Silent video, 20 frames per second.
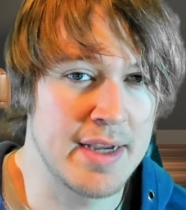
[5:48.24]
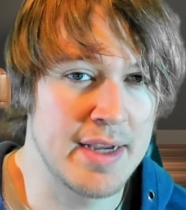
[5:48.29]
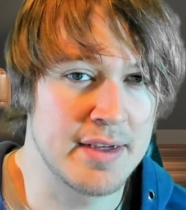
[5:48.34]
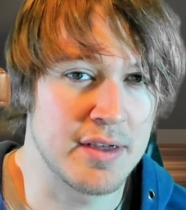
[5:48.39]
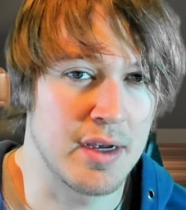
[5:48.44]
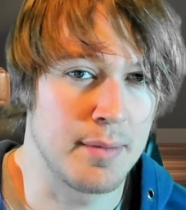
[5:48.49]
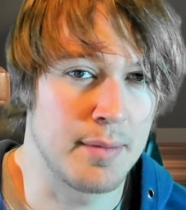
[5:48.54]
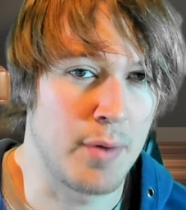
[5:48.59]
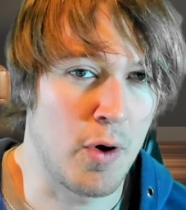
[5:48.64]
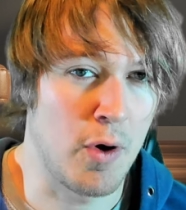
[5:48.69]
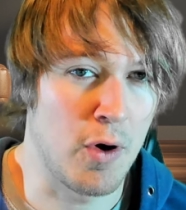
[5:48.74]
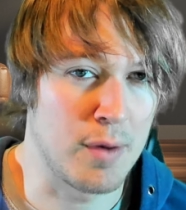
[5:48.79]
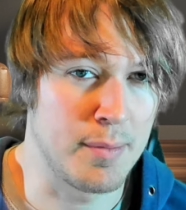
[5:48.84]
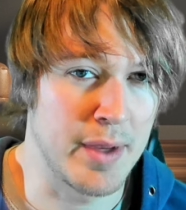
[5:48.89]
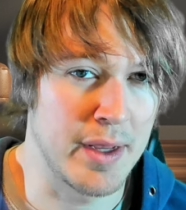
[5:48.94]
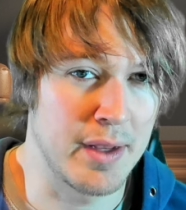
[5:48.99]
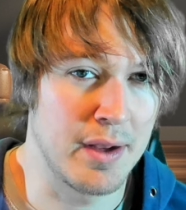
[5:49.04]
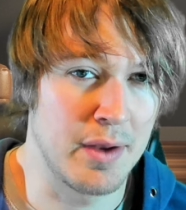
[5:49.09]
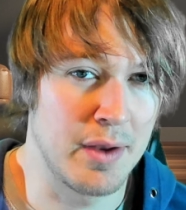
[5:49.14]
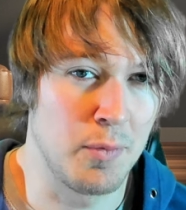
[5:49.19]
Mesa
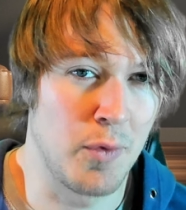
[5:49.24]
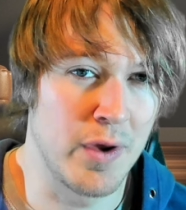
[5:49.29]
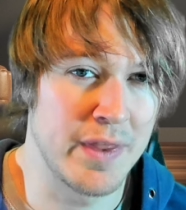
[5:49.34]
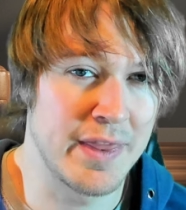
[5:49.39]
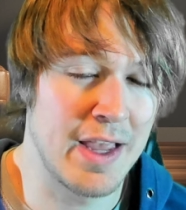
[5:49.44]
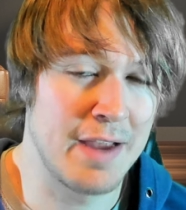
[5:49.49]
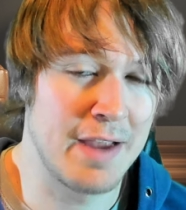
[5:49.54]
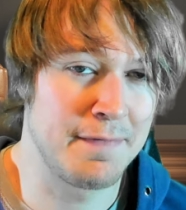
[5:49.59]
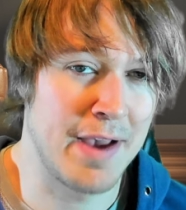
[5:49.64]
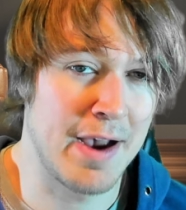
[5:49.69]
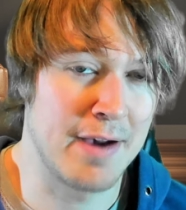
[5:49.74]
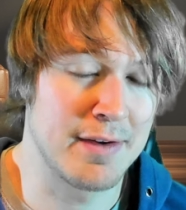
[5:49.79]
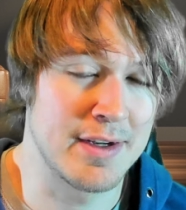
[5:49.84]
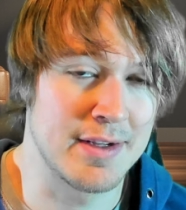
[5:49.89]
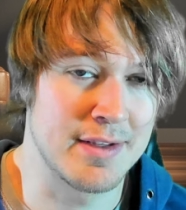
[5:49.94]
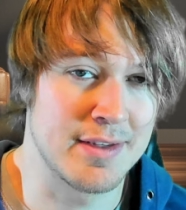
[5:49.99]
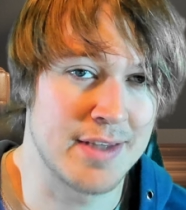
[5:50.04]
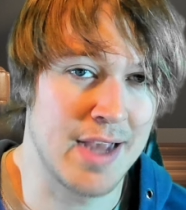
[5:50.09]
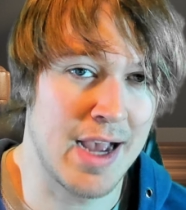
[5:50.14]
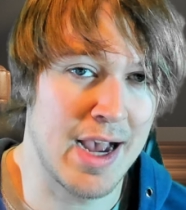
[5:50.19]
apartment, and what they found
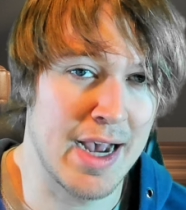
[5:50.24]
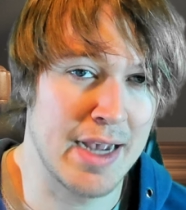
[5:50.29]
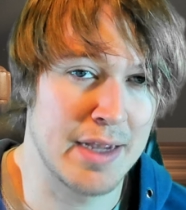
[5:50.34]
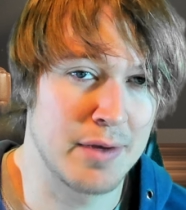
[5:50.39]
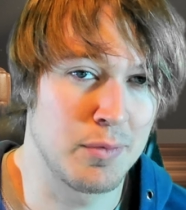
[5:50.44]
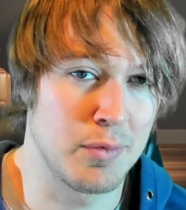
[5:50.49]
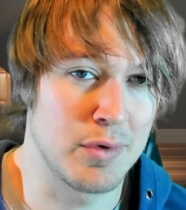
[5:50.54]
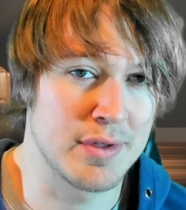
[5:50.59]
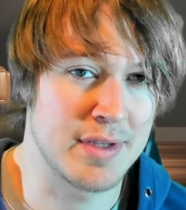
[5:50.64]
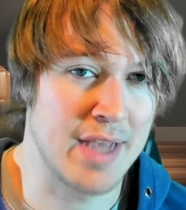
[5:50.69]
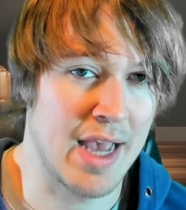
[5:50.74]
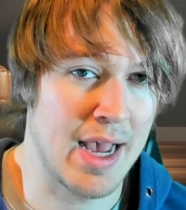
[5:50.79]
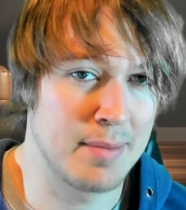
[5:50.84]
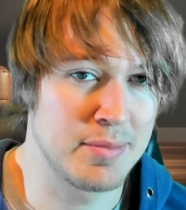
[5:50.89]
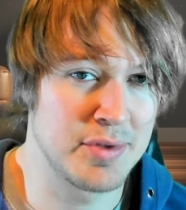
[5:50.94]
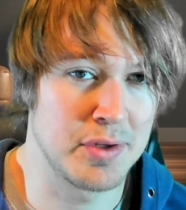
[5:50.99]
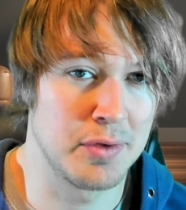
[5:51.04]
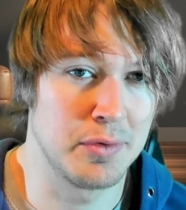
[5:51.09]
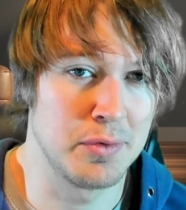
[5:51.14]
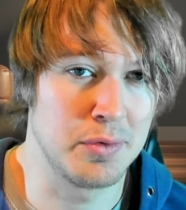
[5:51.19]
inside was
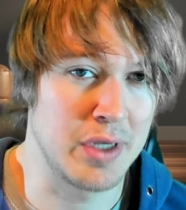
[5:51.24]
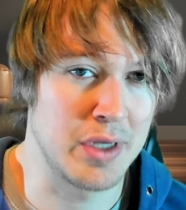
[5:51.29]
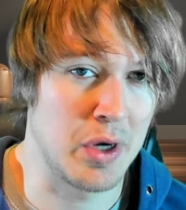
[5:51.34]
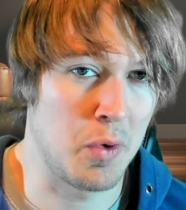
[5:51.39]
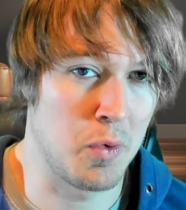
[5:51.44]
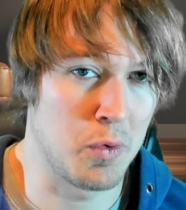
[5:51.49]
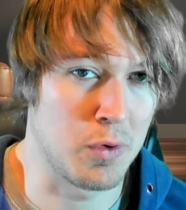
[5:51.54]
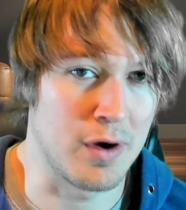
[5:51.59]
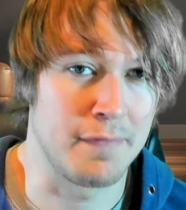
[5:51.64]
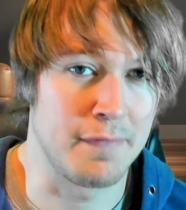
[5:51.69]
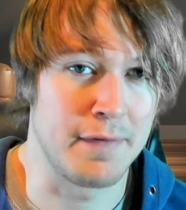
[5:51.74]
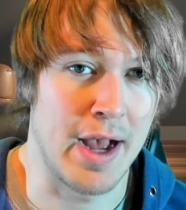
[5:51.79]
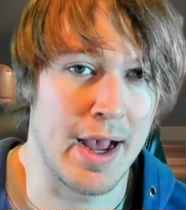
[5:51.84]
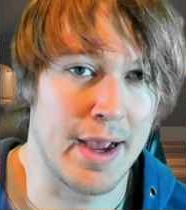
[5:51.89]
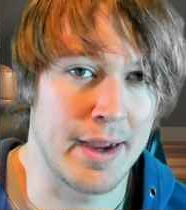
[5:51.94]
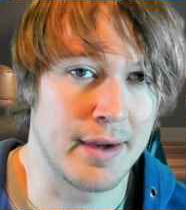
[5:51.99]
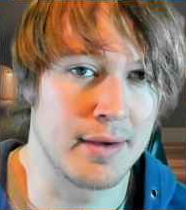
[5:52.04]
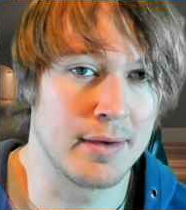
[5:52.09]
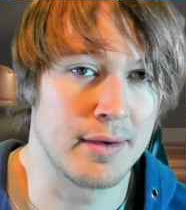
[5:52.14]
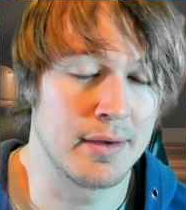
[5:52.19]
absolutely
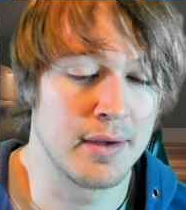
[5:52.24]
horrifying.